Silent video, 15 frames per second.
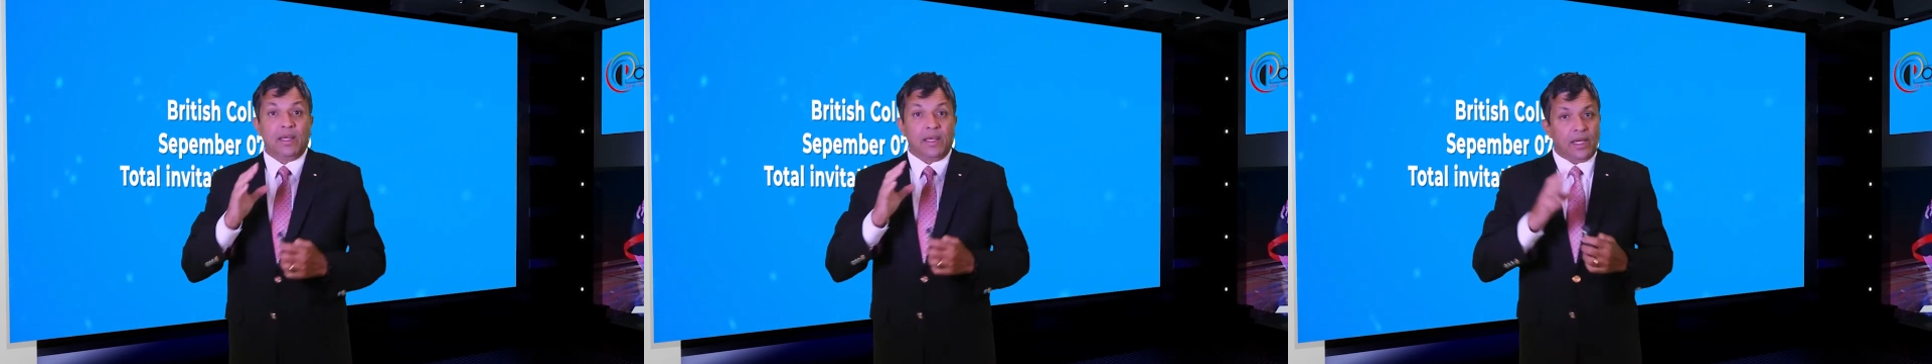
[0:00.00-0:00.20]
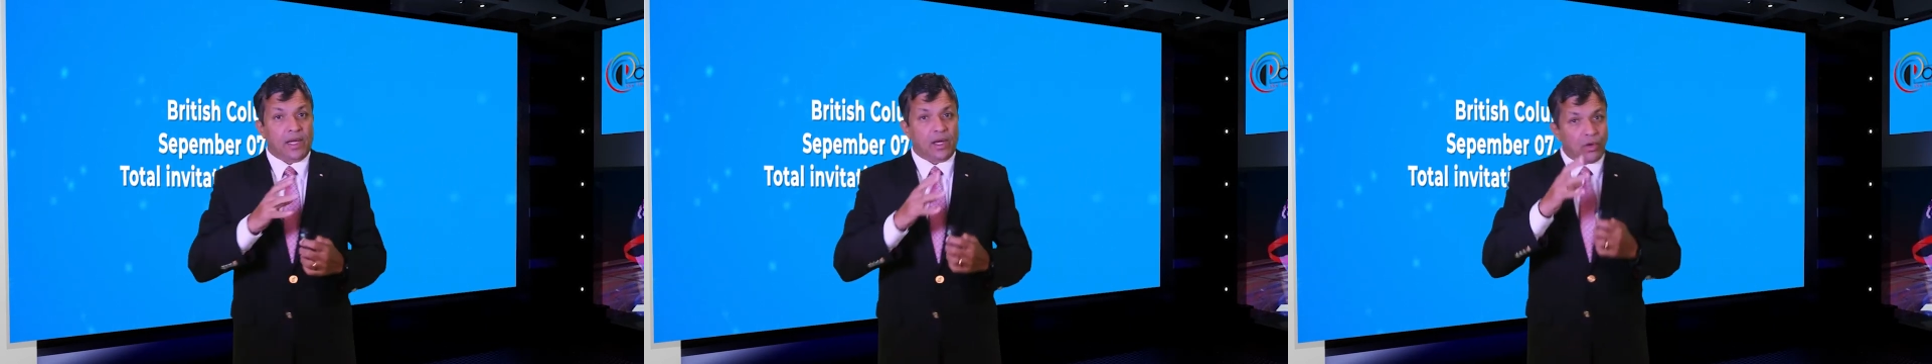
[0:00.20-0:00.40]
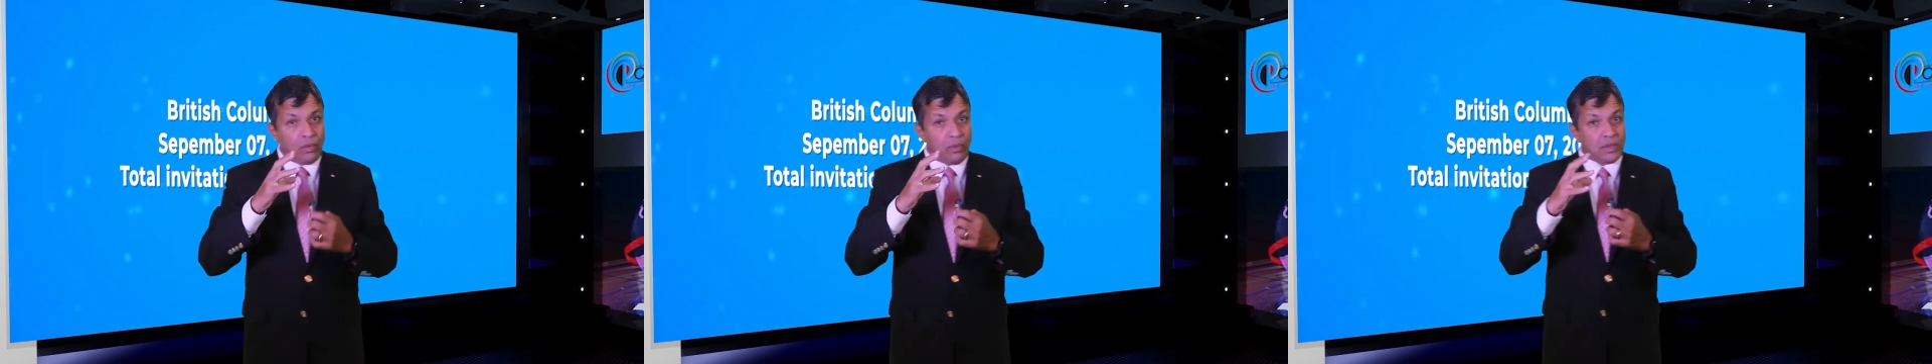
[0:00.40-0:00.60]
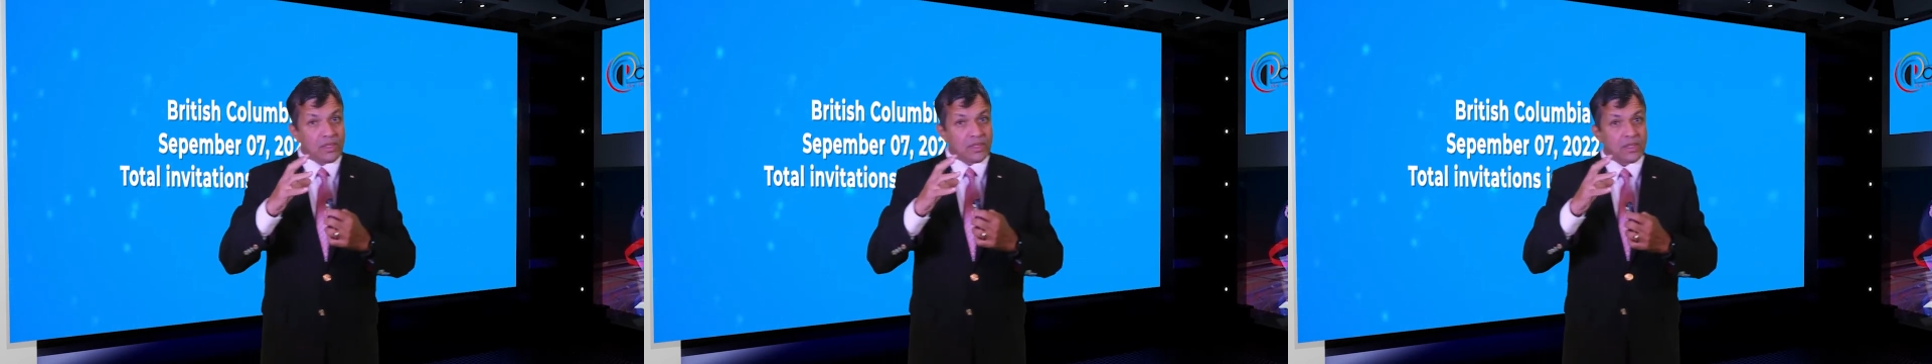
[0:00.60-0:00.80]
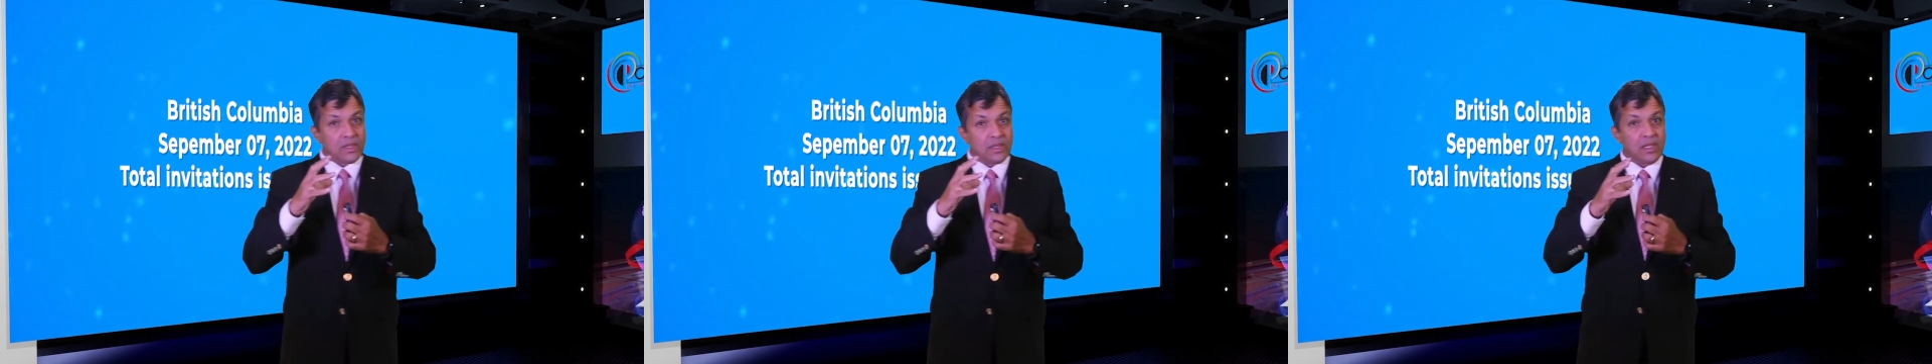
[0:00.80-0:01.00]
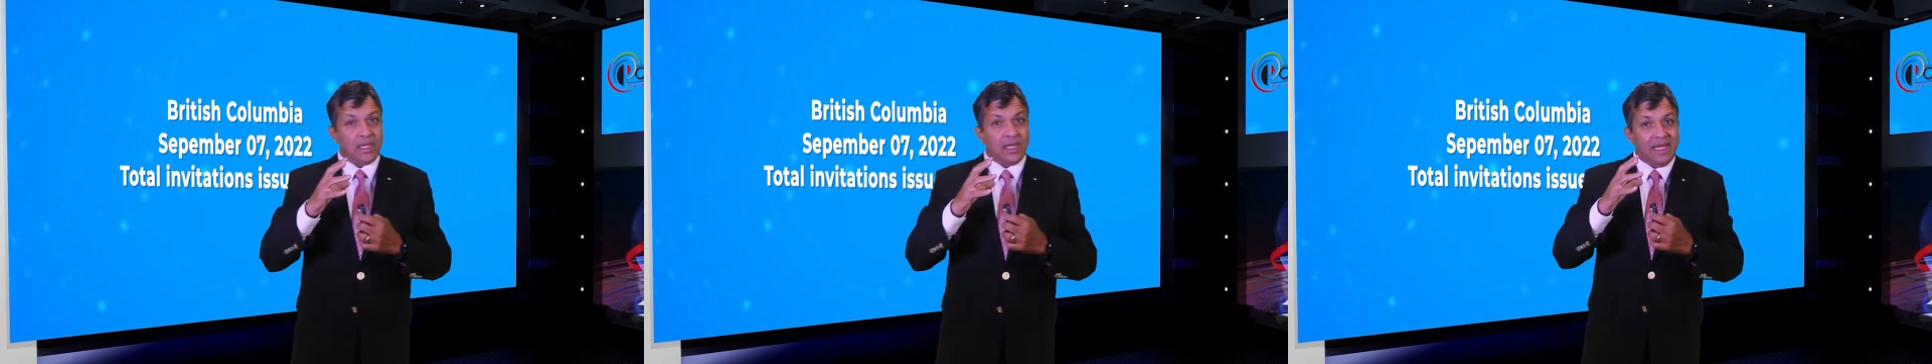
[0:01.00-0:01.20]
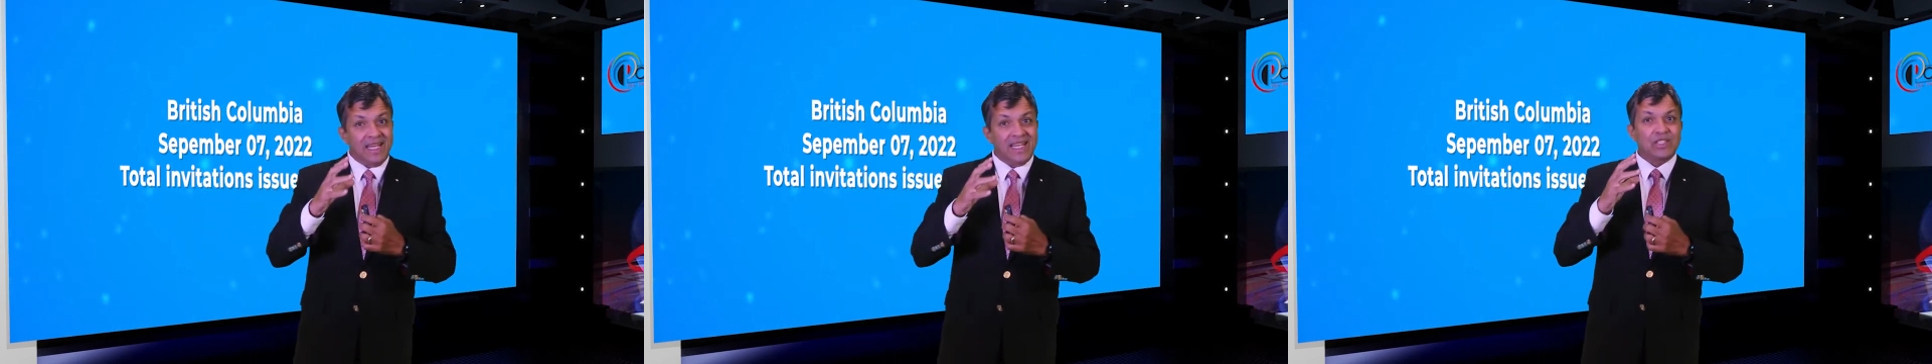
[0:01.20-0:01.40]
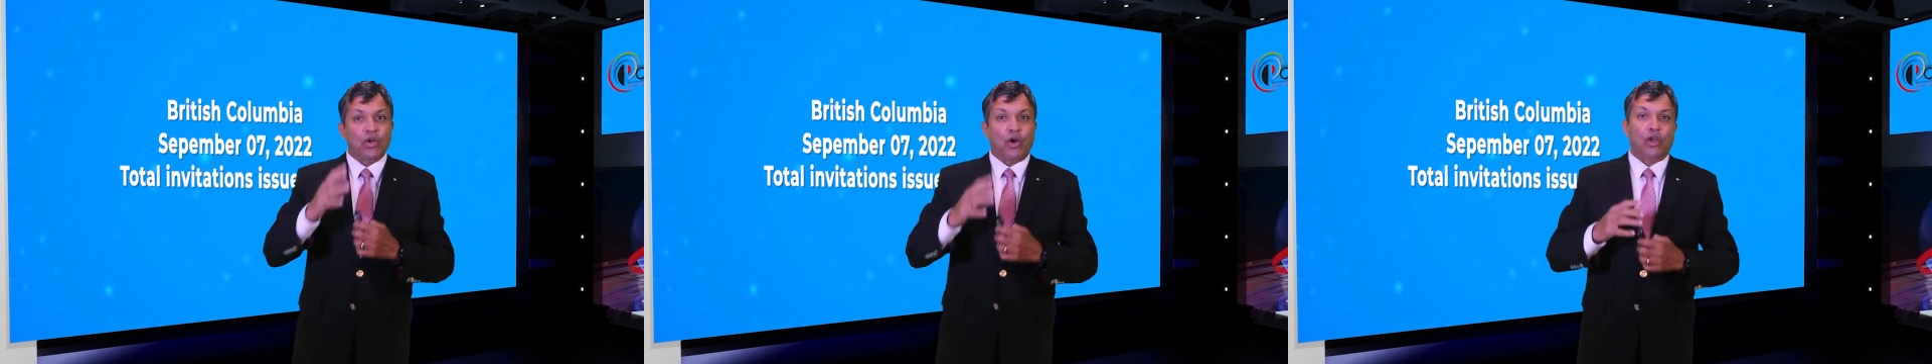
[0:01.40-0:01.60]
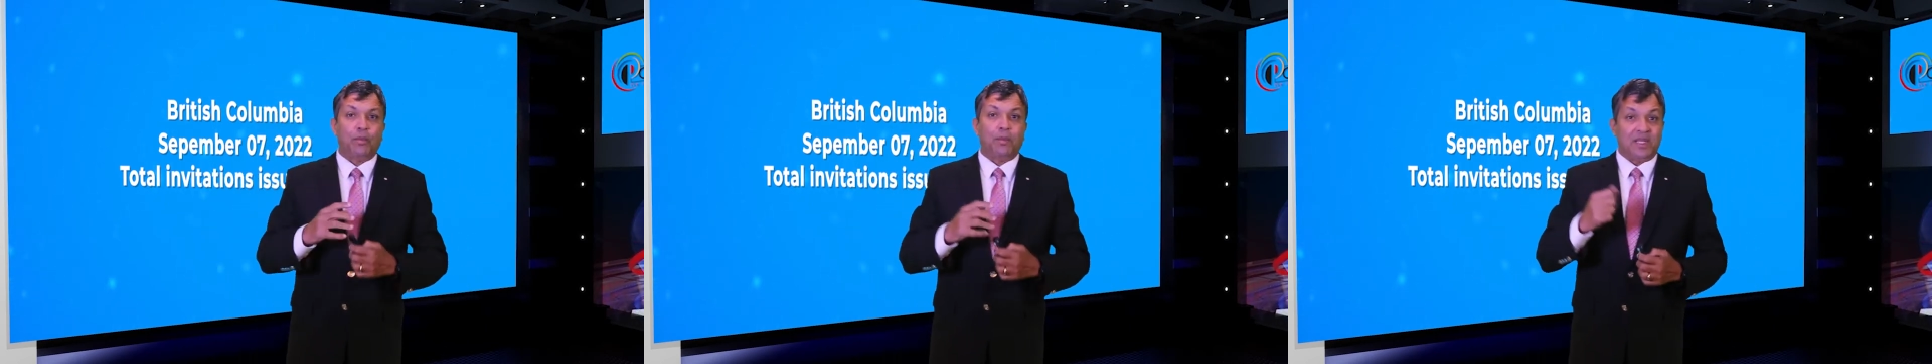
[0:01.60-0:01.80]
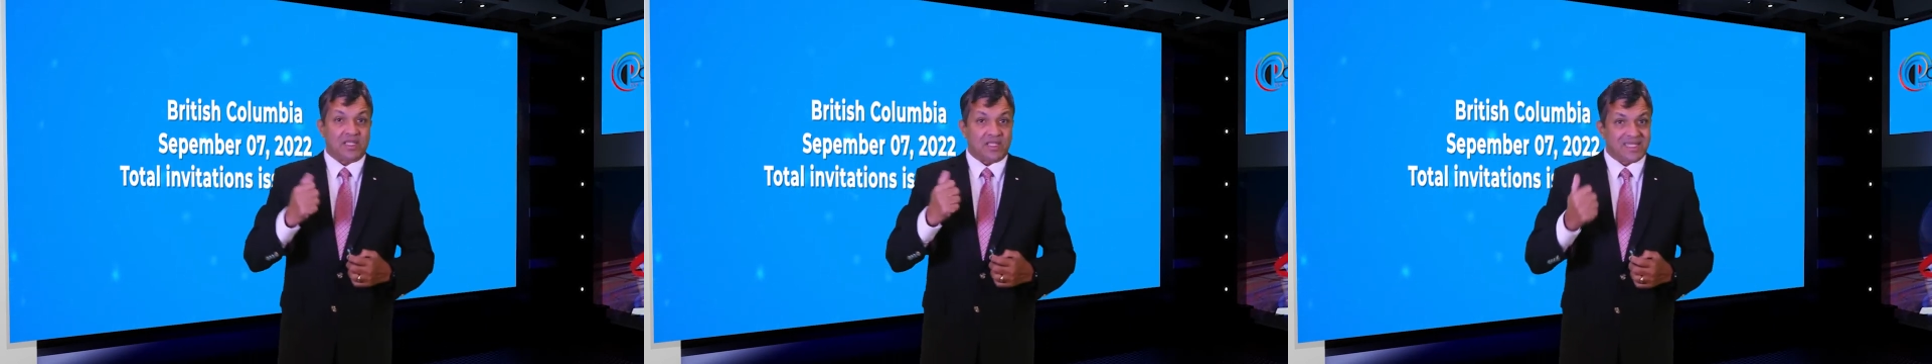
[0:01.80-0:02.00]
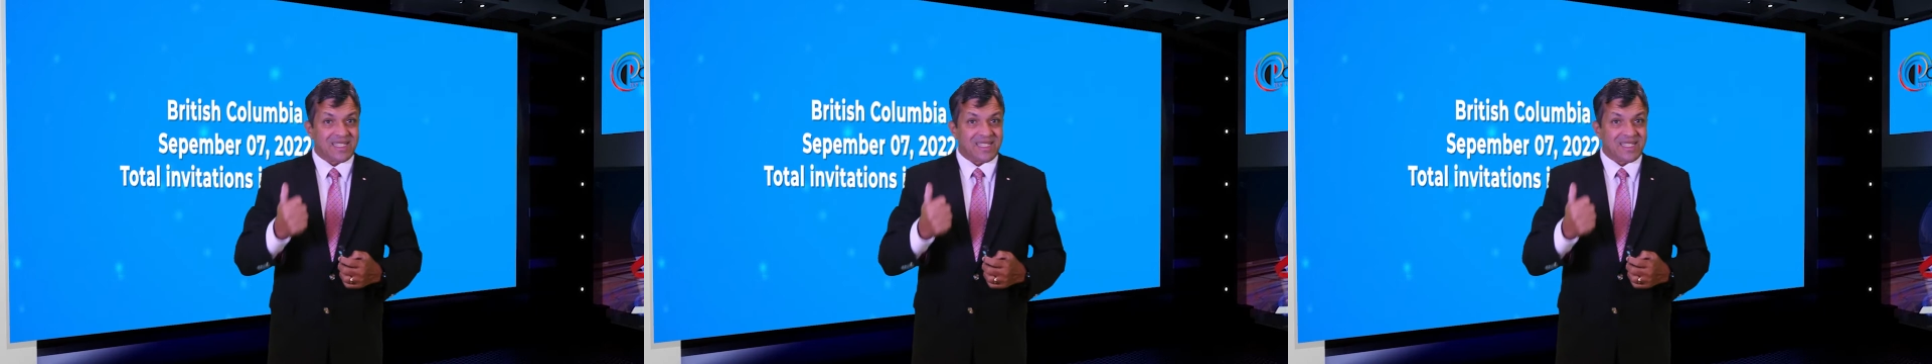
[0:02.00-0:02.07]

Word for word: includes each occupation